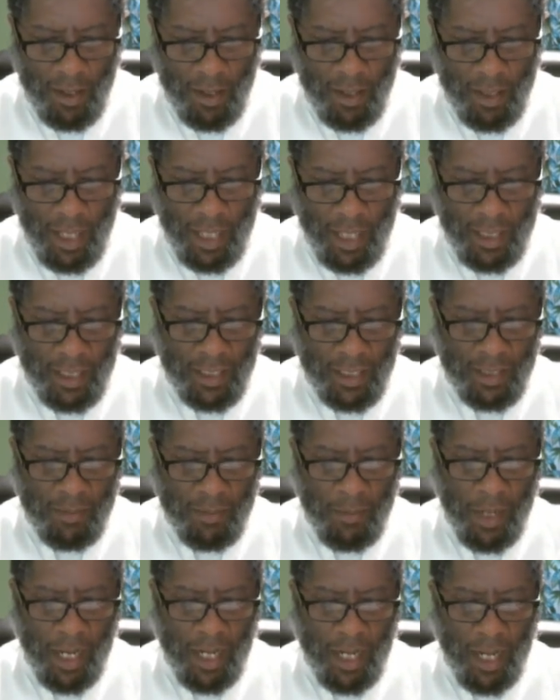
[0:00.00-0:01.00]
that this
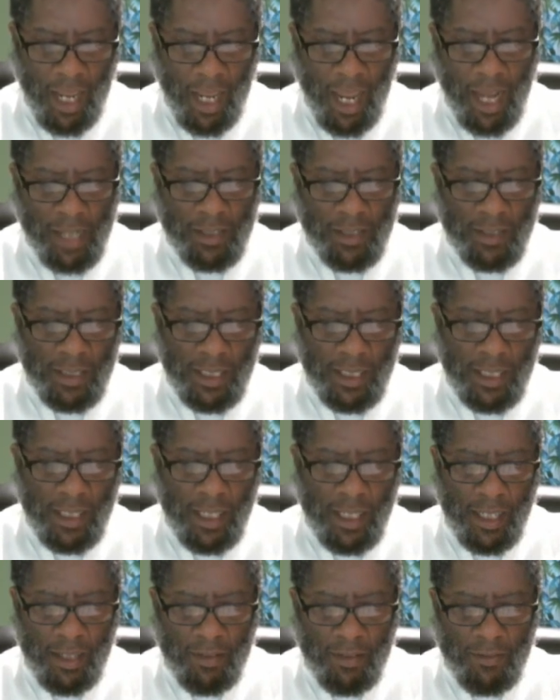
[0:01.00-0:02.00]
man actually
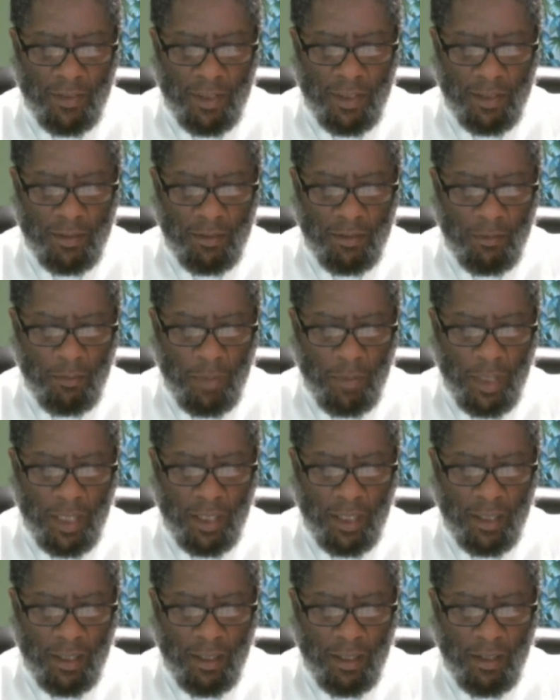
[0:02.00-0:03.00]
lived,
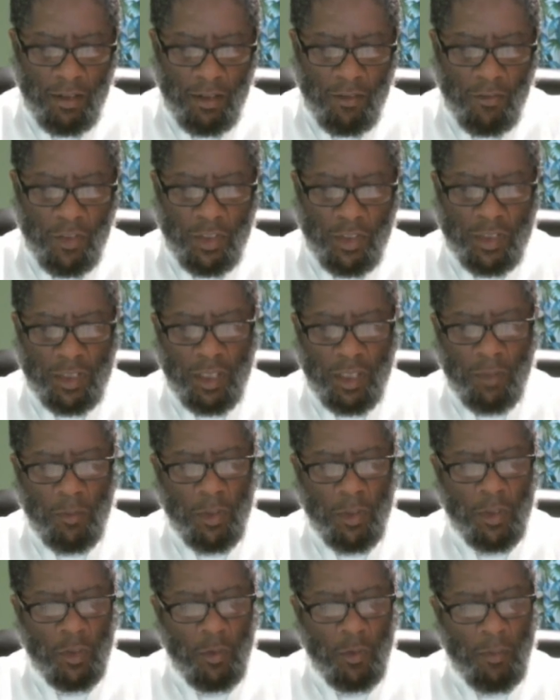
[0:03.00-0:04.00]
but for
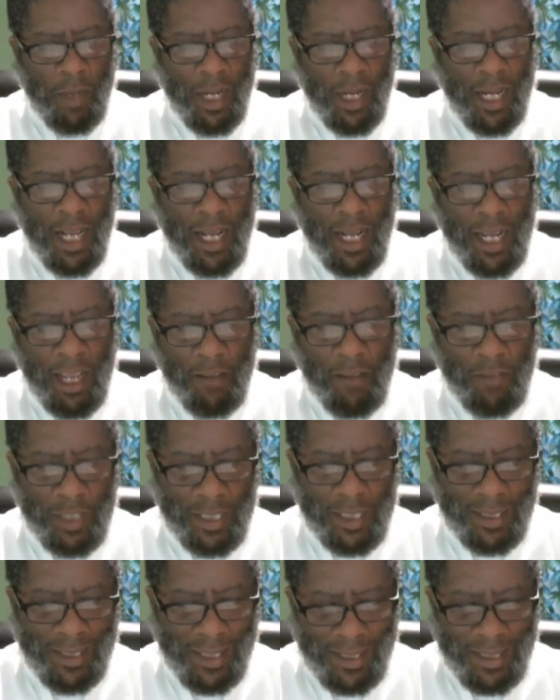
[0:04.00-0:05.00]
someone who may not have
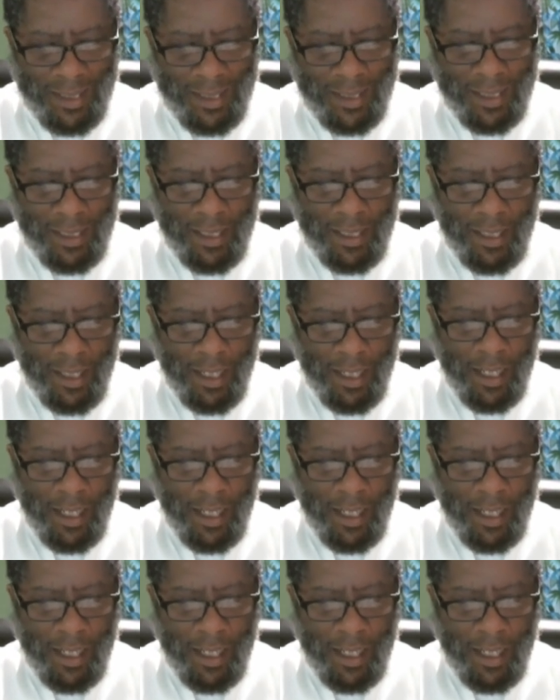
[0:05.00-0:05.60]
existed,